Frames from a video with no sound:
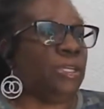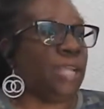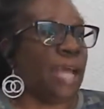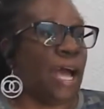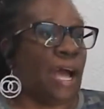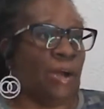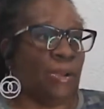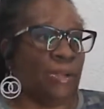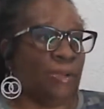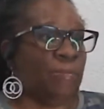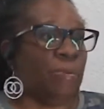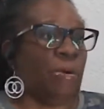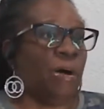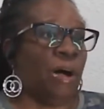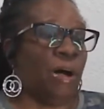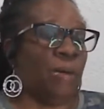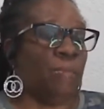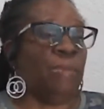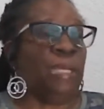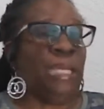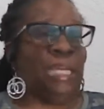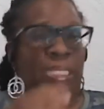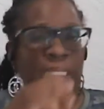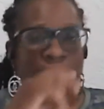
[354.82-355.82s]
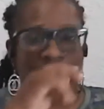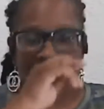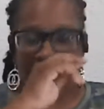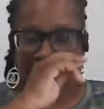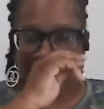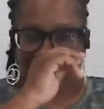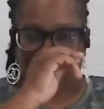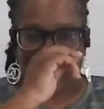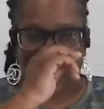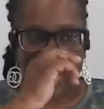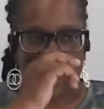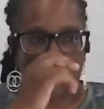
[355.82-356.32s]
down in Palm Beach." And
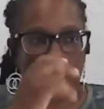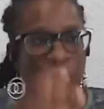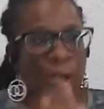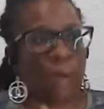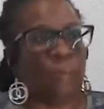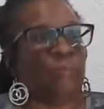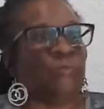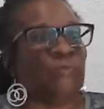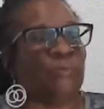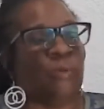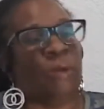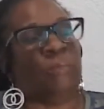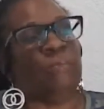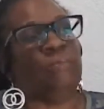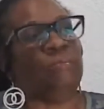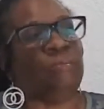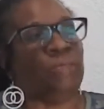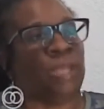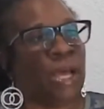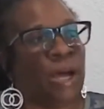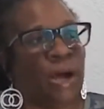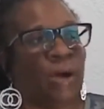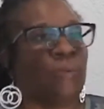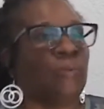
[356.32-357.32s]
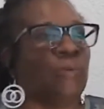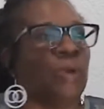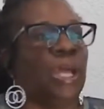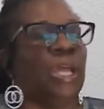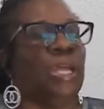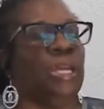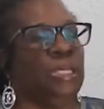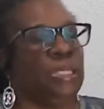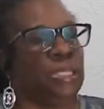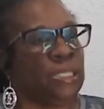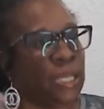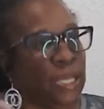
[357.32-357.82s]
I was like, "Well, I'm from
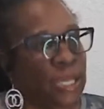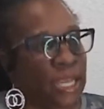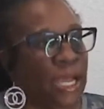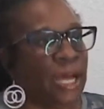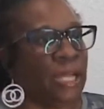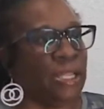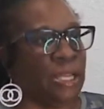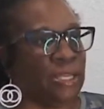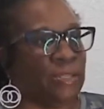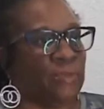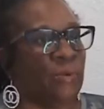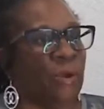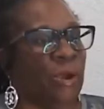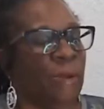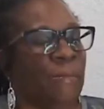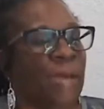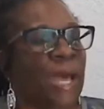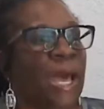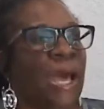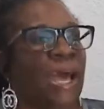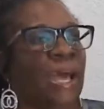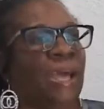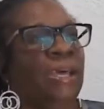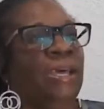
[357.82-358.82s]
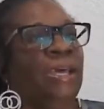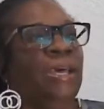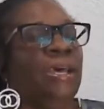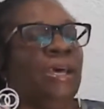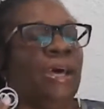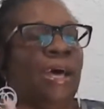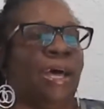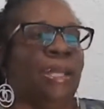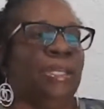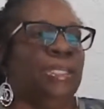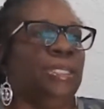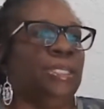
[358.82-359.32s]
Delray." He said, "Yeah, that's where I'm at.
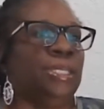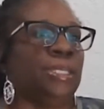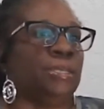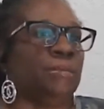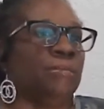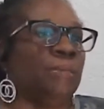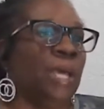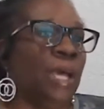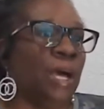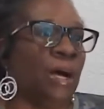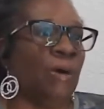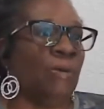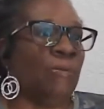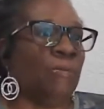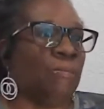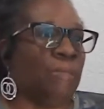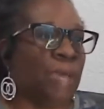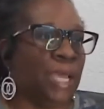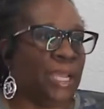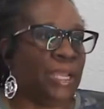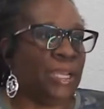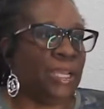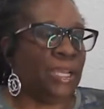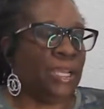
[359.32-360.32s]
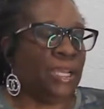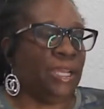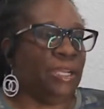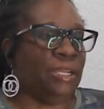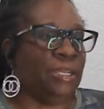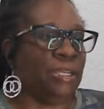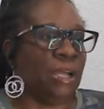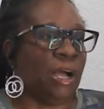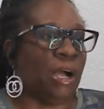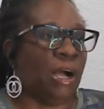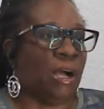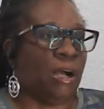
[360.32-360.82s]
I need some help
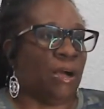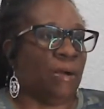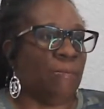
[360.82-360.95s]
making